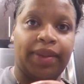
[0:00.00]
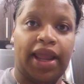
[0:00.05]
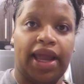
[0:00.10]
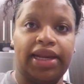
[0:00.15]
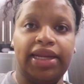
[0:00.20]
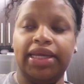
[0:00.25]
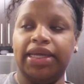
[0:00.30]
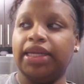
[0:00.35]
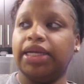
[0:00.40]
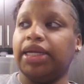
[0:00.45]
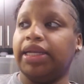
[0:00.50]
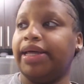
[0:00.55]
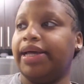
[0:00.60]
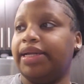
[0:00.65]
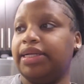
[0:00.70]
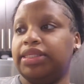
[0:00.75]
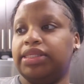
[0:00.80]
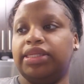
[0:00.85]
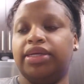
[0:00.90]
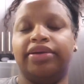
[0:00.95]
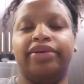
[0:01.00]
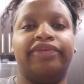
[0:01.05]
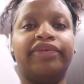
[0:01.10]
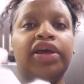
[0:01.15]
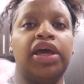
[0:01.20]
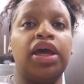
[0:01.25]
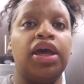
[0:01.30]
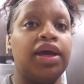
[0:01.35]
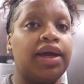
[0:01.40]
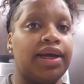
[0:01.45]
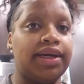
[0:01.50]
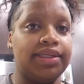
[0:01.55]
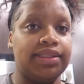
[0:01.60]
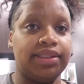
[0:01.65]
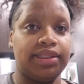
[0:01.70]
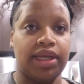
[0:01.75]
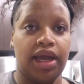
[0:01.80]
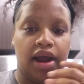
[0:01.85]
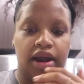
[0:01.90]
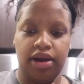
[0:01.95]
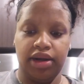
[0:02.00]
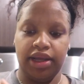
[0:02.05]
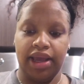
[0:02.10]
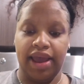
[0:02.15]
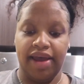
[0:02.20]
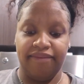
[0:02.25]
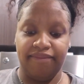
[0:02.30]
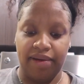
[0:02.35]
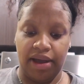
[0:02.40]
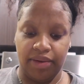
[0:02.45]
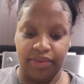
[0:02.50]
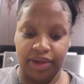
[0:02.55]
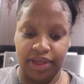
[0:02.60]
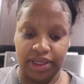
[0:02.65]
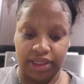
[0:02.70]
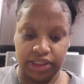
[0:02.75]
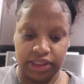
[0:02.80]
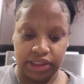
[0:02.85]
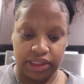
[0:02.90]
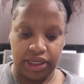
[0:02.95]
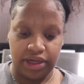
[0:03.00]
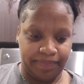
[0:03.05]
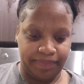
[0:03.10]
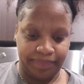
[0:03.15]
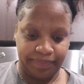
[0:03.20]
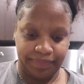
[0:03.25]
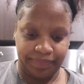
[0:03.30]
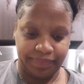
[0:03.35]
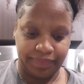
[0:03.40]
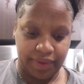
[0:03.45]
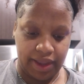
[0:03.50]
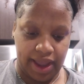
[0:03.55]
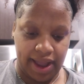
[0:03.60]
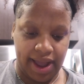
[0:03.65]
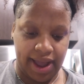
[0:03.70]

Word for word: I didn't get a lot of stuff because I already have my wig and stuff.